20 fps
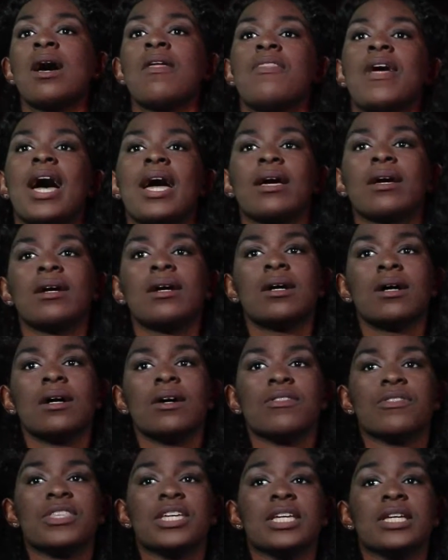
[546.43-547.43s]
that
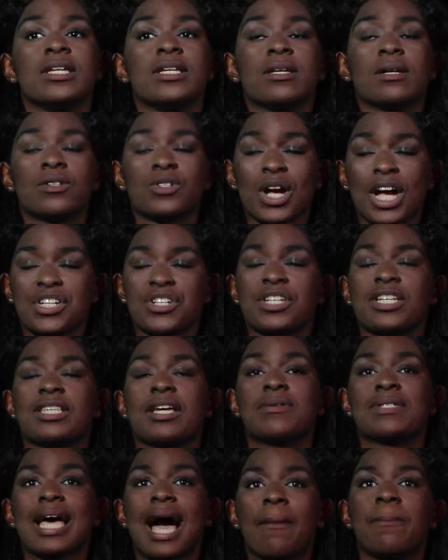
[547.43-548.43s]
the tragedy
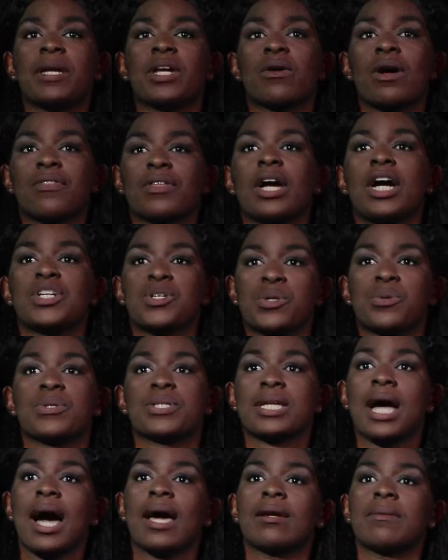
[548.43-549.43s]
that was happening around the country
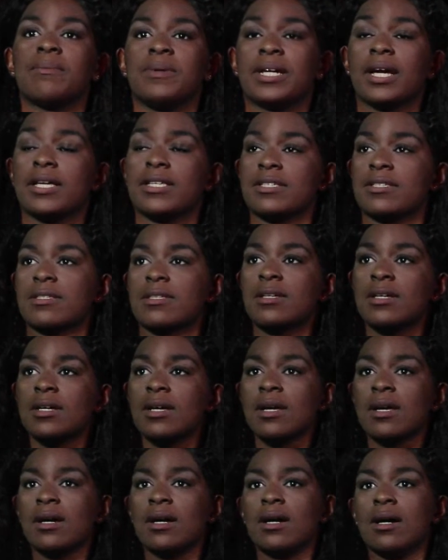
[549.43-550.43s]
was not because
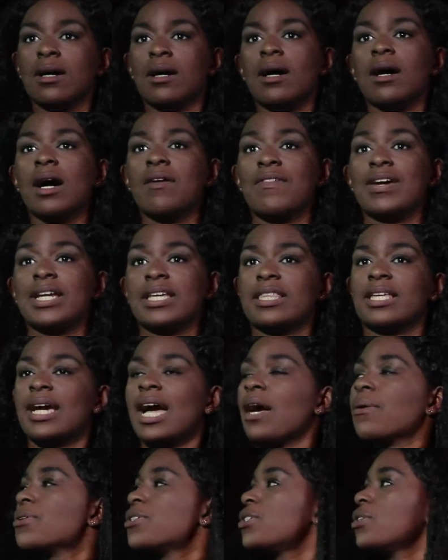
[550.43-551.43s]
of anything
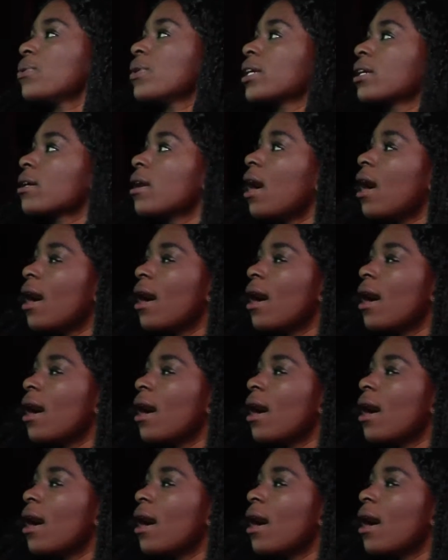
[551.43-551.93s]
I was doing.